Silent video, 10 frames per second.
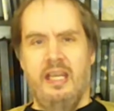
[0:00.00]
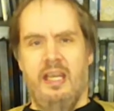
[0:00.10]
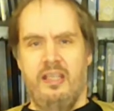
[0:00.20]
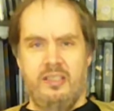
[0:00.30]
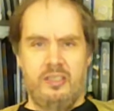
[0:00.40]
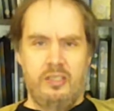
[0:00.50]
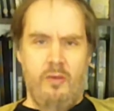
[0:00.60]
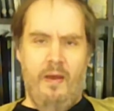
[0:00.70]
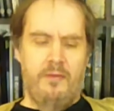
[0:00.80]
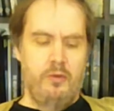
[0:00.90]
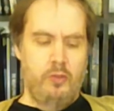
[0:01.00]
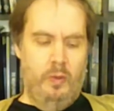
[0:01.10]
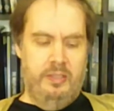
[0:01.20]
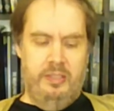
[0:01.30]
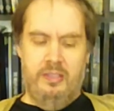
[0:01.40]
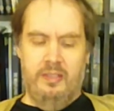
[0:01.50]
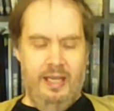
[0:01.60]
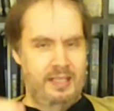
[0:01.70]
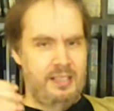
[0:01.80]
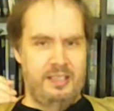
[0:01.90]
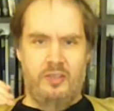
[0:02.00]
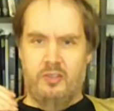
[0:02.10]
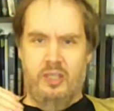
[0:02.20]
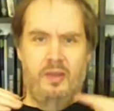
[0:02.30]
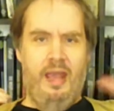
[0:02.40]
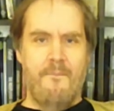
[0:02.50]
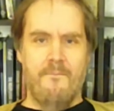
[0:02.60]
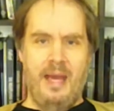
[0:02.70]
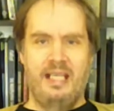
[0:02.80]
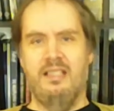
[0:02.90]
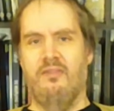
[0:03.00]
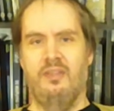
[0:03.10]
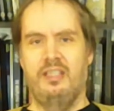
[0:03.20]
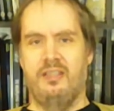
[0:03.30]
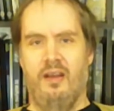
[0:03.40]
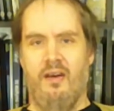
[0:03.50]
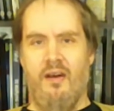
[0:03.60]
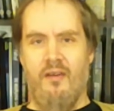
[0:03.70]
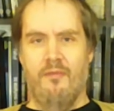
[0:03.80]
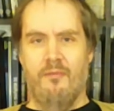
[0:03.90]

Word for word: is you have two choices. As I said, there's a, a massive list of, uh, of